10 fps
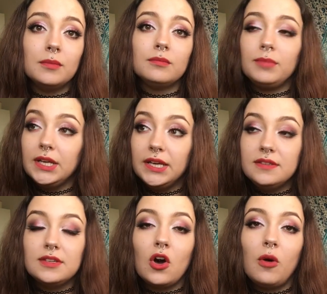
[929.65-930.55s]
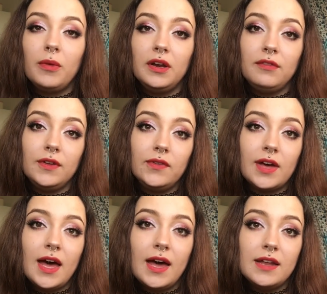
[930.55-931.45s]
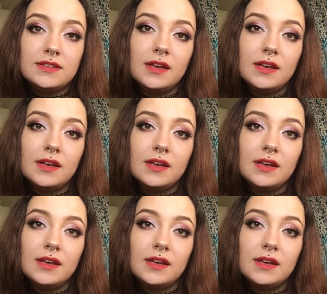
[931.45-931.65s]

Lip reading: please comment if you've had